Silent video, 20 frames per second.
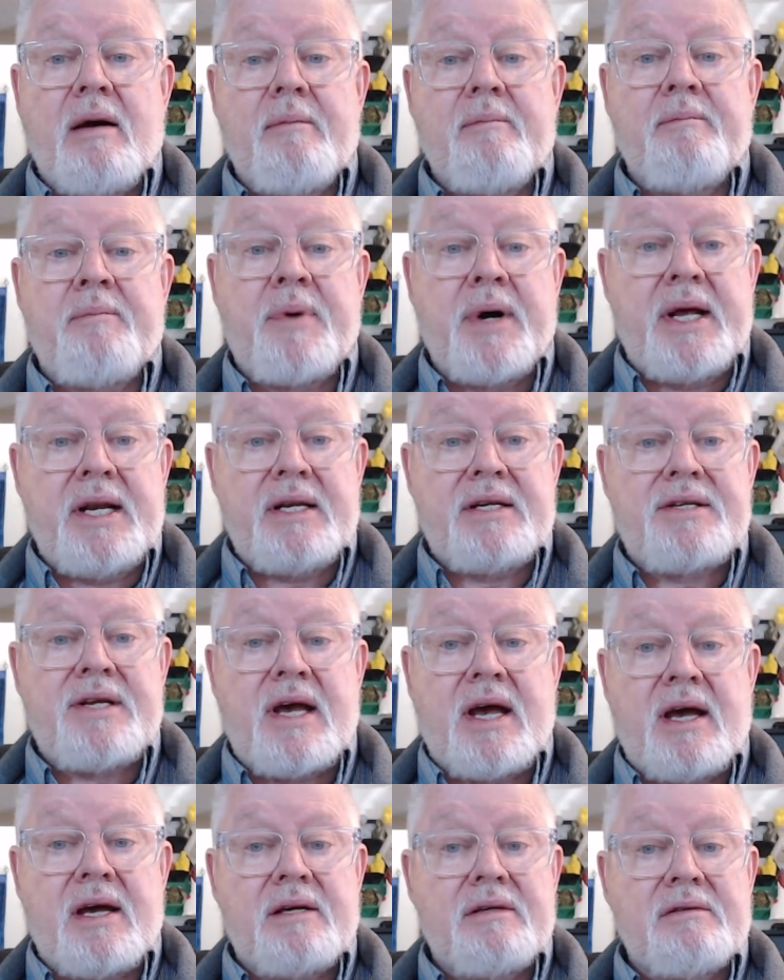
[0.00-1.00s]
but
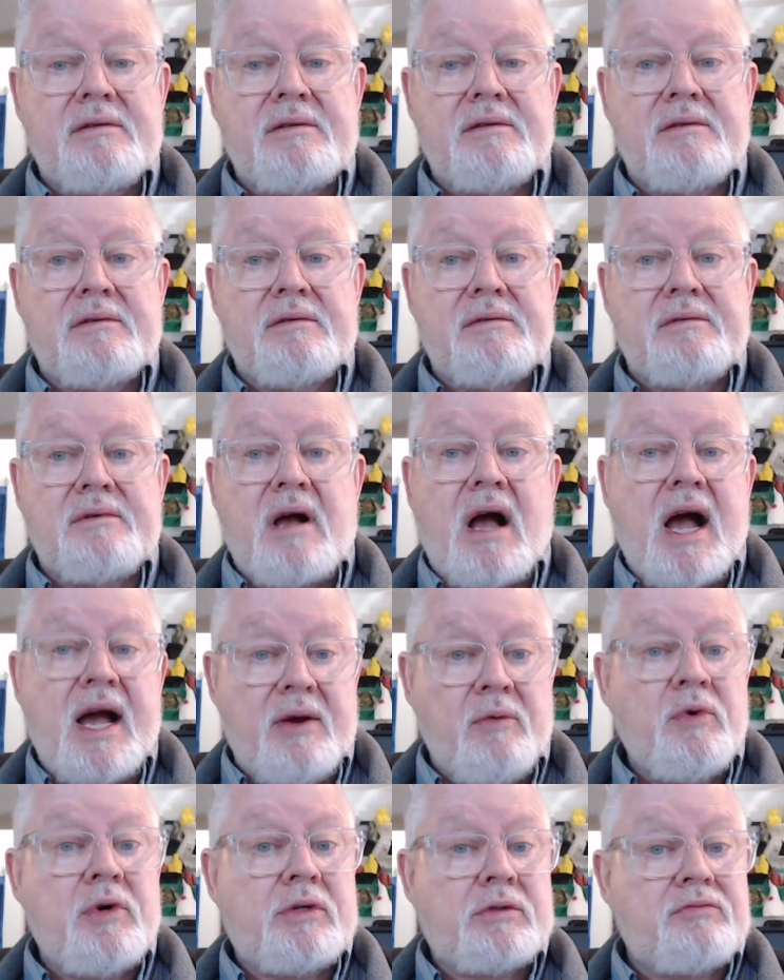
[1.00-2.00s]
I
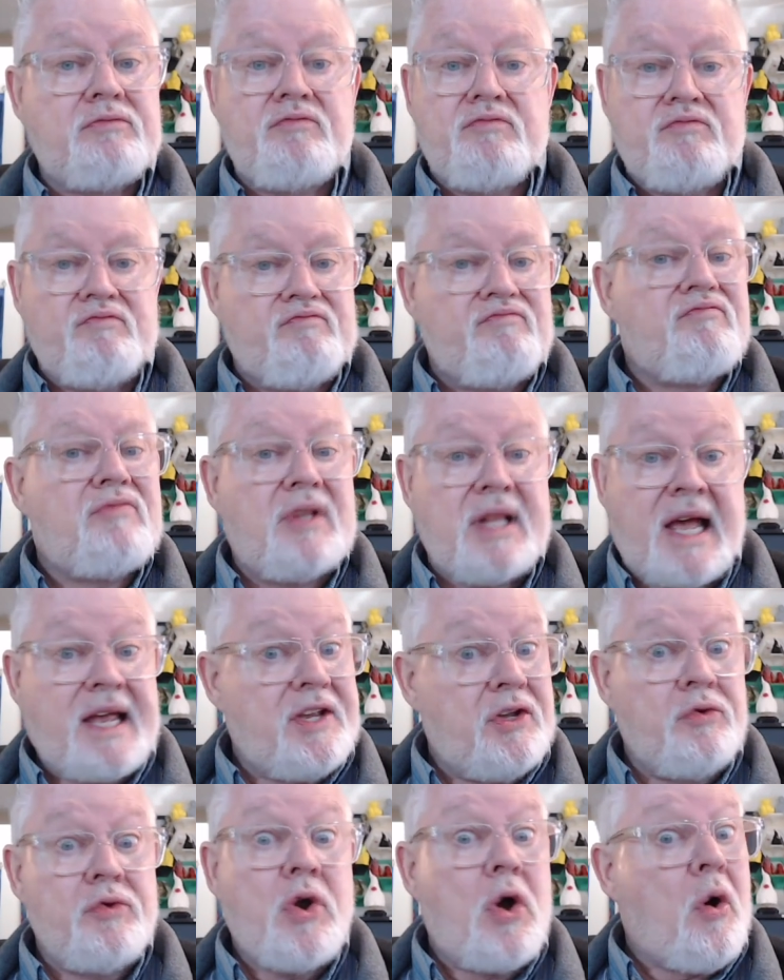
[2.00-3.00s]
will let
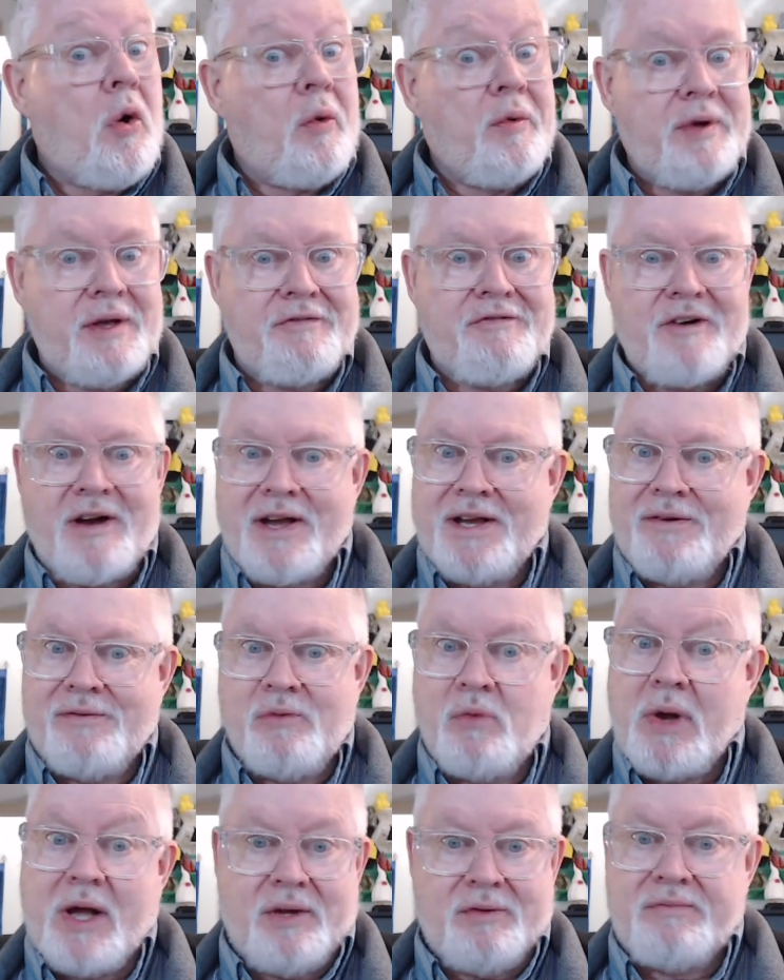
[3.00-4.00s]
you know if I,
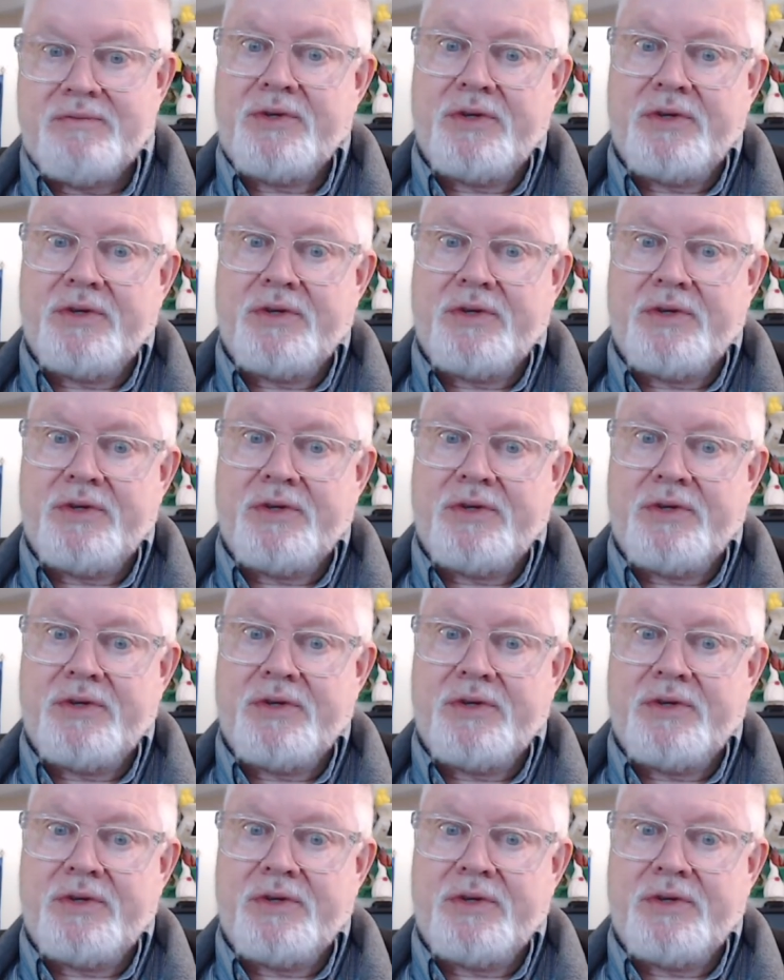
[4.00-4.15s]
well,